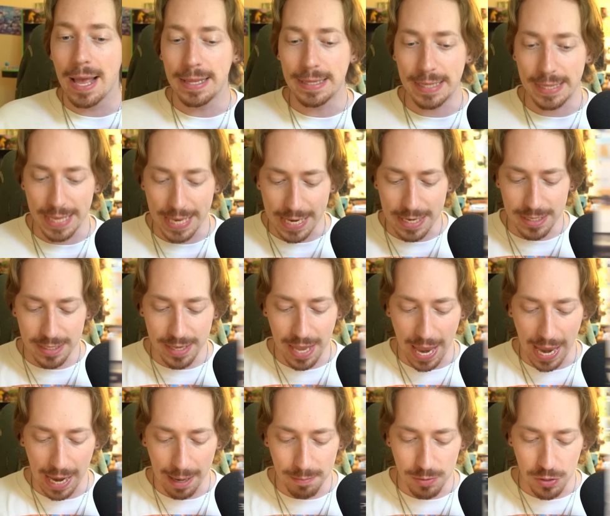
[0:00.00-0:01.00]
these
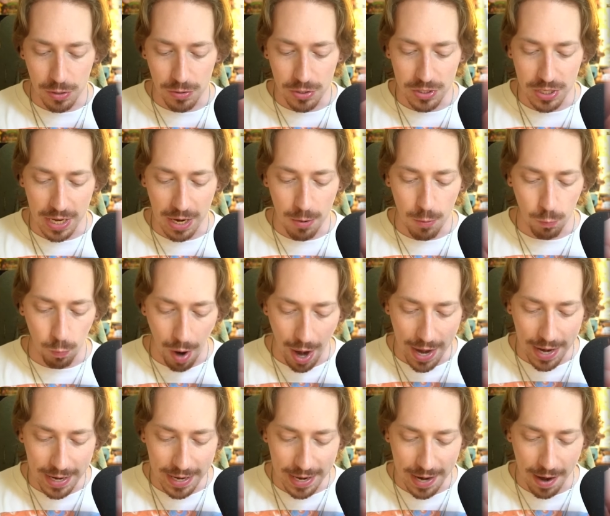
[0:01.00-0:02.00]
games you see
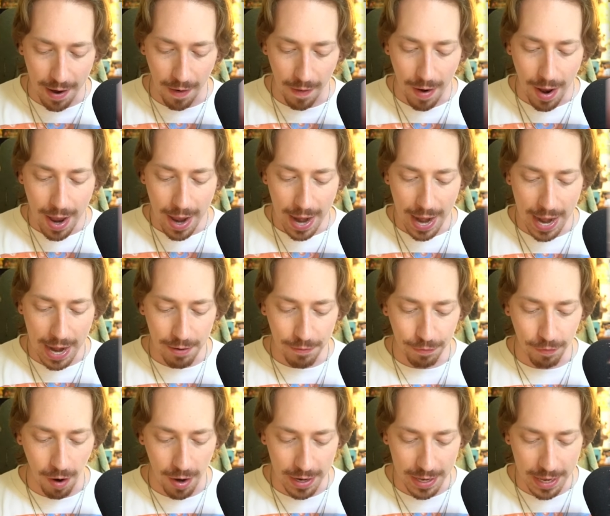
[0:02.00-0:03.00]
right here in
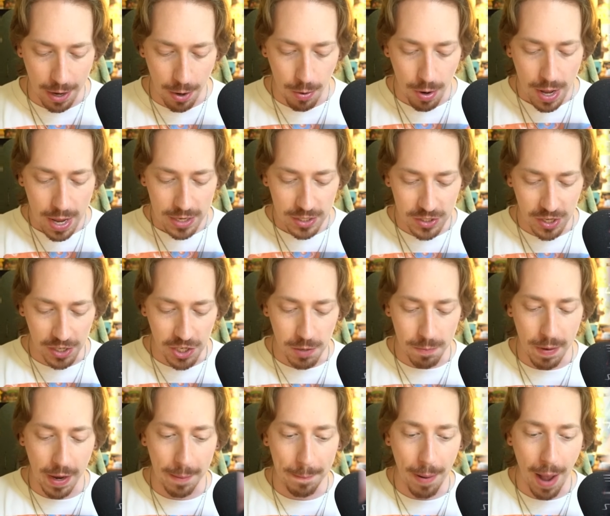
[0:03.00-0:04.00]
front of you. Such a
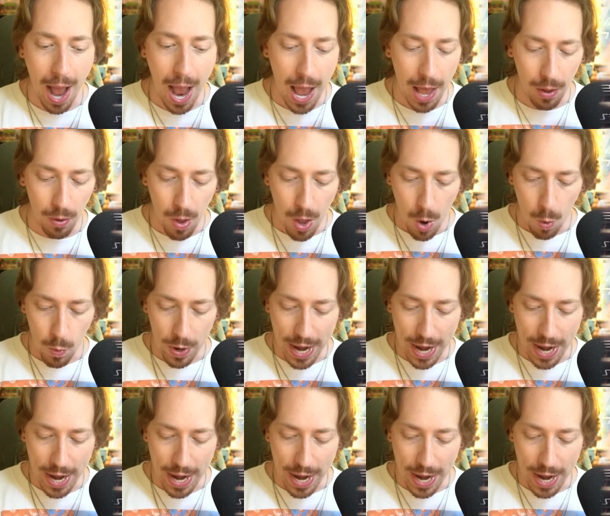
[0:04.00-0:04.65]
big pile, we